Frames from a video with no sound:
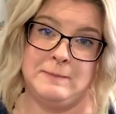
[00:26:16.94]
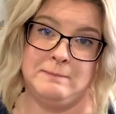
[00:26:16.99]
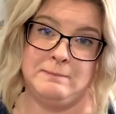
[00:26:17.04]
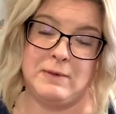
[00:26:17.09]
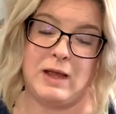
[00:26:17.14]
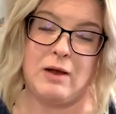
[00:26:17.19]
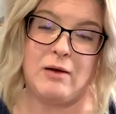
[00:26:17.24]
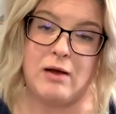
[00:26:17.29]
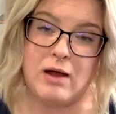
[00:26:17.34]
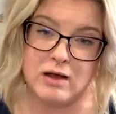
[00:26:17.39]

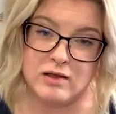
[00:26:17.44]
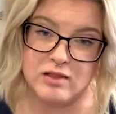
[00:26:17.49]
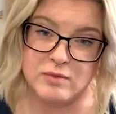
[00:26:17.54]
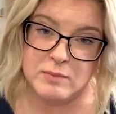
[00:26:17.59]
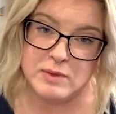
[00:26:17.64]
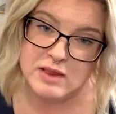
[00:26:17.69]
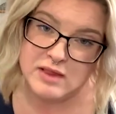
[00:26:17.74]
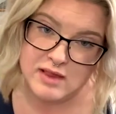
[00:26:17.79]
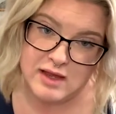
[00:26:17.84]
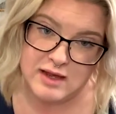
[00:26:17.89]
How awesome
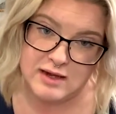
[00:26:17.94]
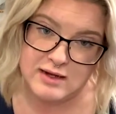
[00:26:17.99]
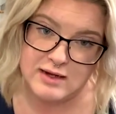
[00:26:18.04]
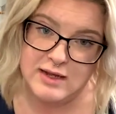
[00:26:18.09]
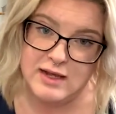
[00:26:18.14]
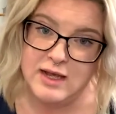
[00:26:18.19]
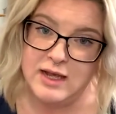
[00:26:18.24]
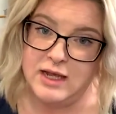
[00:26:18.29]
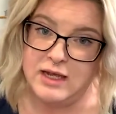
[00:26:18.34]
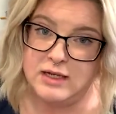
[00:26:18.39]
is that?
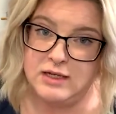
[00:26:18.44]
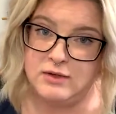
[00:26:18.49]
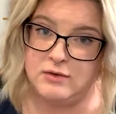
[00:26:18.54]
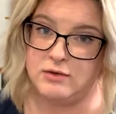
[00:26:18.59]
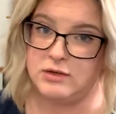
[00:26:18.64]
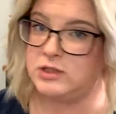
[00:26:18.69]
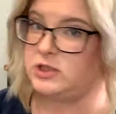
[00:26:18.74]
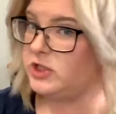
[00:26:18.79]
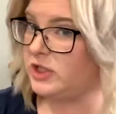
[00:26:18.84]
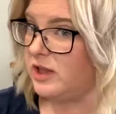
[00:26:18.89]
And you
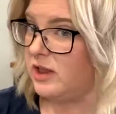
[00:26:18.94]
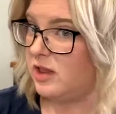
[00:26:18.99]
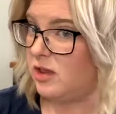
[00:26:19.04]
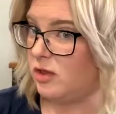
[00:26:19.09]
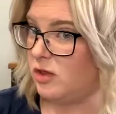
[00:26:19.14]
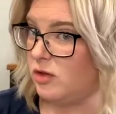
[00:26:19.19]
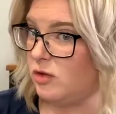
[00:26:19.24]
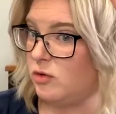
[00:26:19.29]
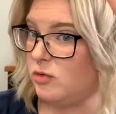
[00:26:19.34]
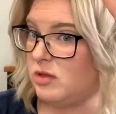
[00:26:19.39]
are just
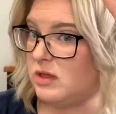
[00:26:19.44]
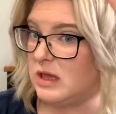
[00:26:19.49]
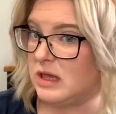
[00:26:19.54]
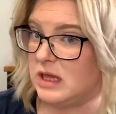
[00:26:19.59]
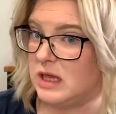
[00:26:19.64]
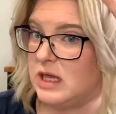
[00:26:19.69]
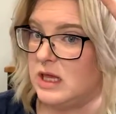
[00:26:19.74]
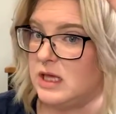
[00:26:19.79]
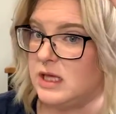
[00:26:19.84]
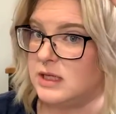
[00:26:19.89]
using
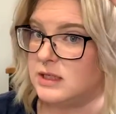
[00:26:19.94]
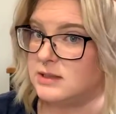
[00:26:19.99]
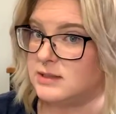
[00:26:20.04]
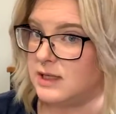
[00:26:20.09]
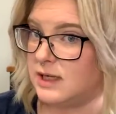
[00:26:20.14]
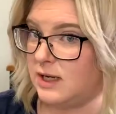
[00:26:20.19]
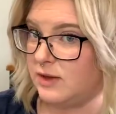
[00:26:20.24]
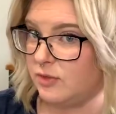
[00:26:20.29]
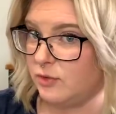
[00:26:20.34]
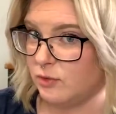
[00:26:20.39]
heat
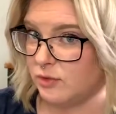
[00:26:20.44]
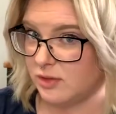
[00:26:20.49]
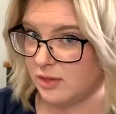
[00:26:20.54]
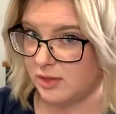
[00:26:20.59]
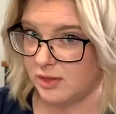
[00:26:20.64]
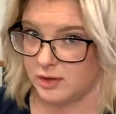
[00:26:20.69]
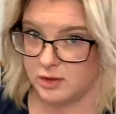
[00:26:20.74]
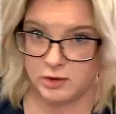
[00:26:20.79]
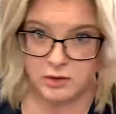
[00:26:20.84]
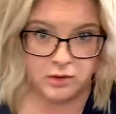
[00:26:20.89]
on those
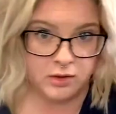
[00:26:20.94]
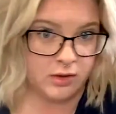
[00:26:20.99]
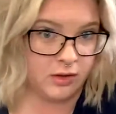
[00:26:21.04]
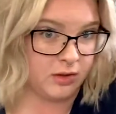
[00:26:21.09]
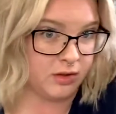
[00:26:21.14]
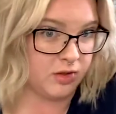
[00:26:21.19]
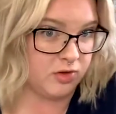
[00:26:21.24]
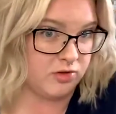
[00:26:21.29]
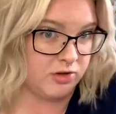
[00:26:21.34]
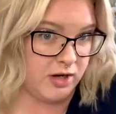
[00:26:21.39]
little
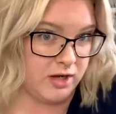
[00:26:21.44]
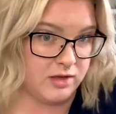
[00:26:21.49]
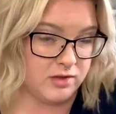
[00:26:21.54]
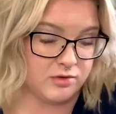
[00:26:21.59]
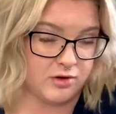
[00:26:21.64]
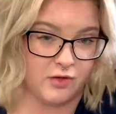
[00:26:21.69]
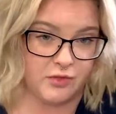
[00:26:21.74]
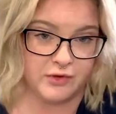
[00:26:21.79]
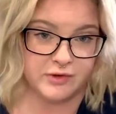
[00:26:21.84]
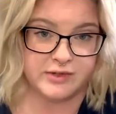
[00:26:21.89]
strands
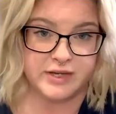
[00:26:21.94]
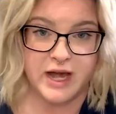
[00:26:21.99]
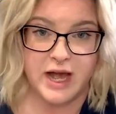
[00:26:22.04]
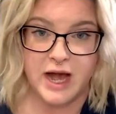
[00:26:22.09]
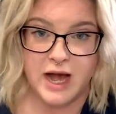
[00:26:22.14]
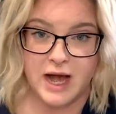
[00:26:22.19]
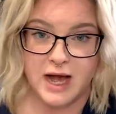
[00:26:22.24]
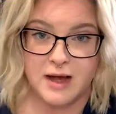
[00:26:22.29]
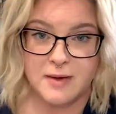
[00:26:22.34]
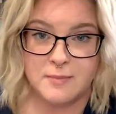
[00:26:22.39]
around the
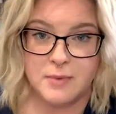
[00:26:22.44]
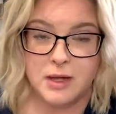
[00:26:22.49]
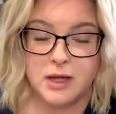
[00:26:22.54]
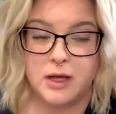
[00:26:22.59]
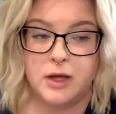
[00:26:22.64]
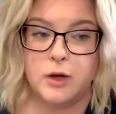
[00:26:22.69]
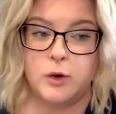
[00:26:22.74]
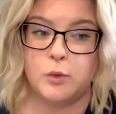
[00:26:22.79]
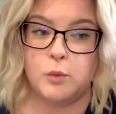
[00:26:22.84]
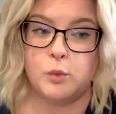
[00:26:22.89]
top,
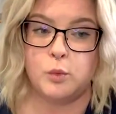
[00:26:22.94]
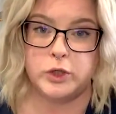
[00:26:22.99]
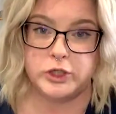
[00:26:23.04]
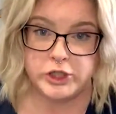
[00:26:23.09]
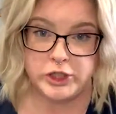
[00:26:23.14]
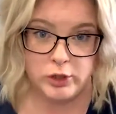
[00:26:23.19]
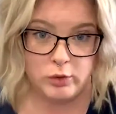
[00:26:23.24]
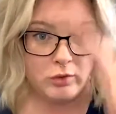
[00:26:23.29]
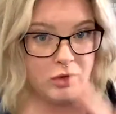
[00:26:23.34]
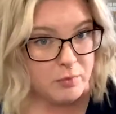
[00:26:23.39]
which
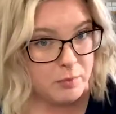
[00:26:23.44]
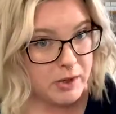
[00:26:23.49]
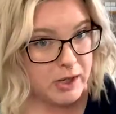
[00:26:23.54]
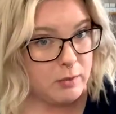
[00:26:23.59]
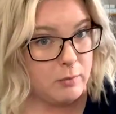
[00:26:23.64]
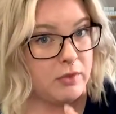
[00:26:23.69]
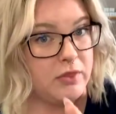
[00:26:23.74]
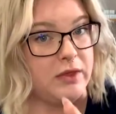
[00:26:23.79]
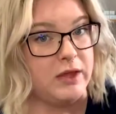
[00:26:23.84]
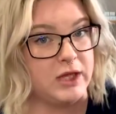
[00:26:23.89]
you sprayed
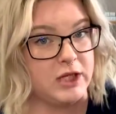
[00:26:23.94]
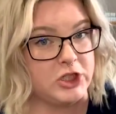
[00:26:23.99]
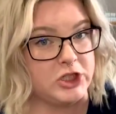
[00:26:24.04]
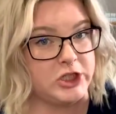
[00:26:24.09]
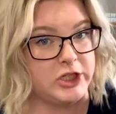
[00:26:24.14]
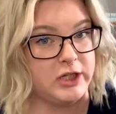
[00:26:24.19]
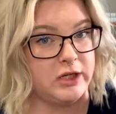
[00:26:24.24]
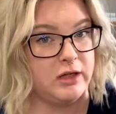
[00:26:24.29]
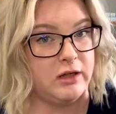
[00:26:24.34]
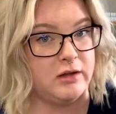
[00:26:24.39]
with heat
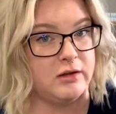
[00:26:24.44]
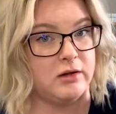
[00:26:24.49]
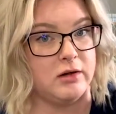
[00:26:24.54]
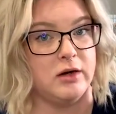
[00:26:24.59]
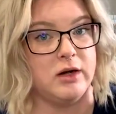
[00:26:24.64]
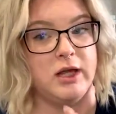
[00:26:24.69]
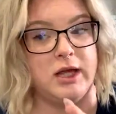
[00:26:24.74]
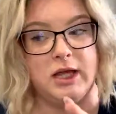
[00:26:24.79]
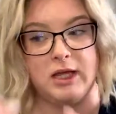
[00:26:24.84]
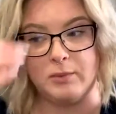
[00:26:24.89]
shield or
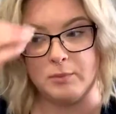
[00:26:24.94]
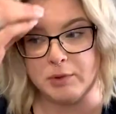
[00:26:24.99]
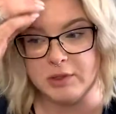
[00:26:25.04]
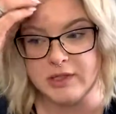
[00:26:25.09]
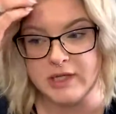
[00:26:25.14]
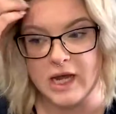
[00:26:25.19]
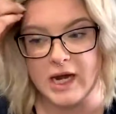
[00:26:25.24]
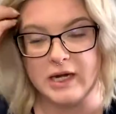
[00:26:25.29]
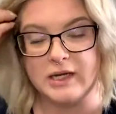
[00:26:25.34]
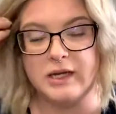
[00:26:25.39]
heat
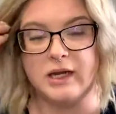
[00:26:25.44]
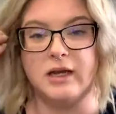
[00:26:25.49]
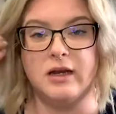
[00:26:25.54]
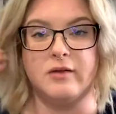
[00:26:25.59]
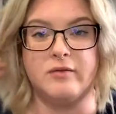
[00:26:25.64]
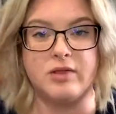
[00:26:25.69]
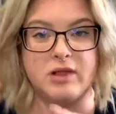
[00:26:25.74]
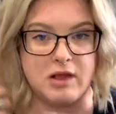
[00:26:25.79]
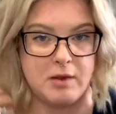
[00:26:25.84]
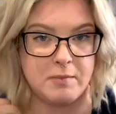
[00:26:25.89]
protectant of
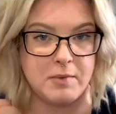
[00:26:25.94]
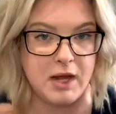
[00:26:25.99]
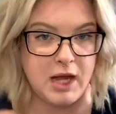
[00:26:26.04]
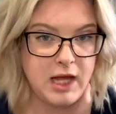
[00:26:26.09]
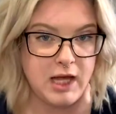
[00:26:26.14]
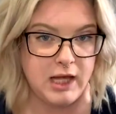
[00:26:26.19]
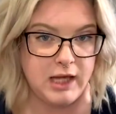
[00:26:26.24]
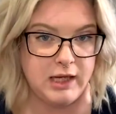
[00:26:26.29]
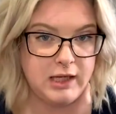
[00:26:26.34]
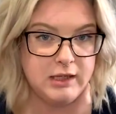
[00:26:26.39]
some
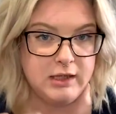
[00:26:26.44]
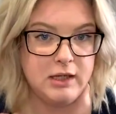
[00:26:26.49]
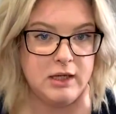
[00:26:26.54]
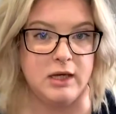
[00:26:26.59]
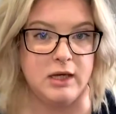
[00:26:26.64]
kind.